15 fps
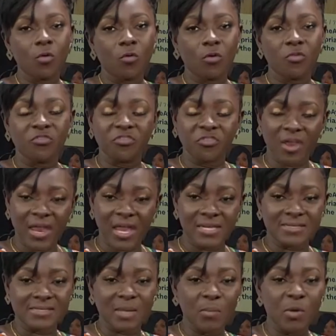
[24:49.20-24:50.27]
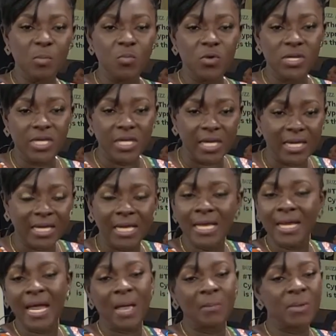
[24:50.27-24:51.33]
ukoko share and send me ye
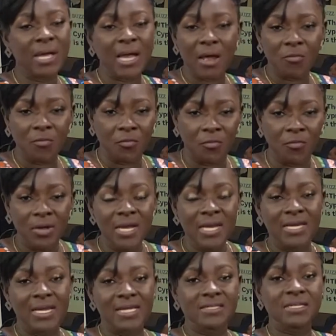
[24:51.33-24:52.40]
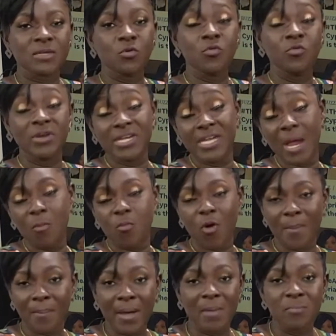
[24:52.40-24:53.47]
king can become home. Yes, already a
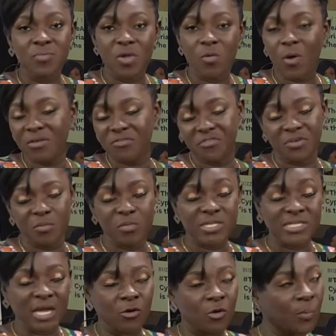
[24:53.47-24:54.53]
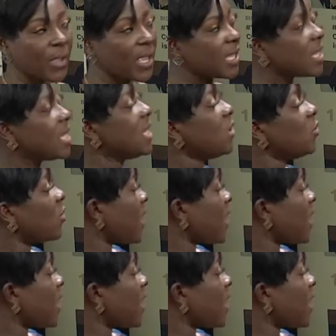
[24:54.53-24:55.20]
boapa be what Jimmy Mutiano pay.